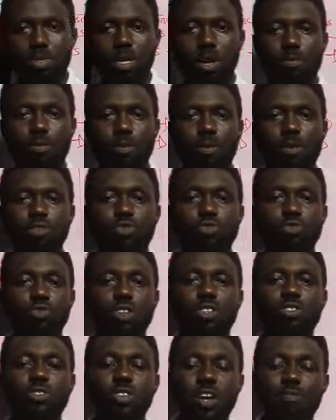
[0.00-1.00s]
Of course,
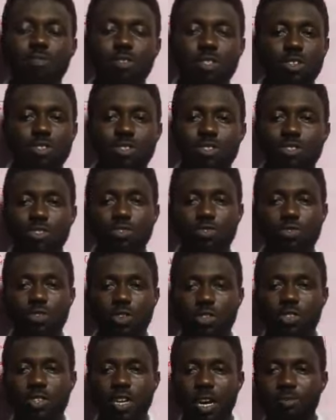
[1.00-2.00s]
drug trafficking, not just
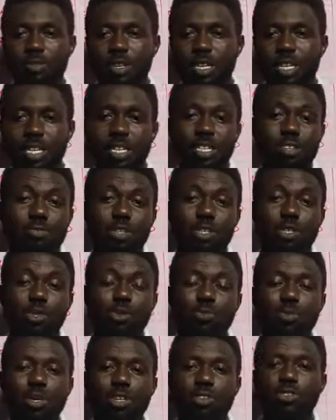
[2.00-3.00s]
drug trafficking, even
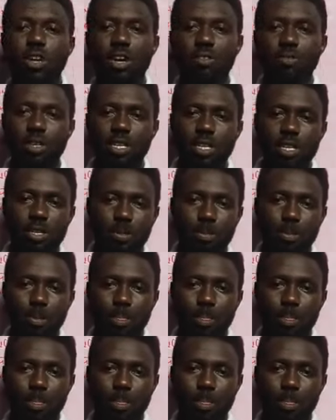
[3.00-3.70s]
human trafficking.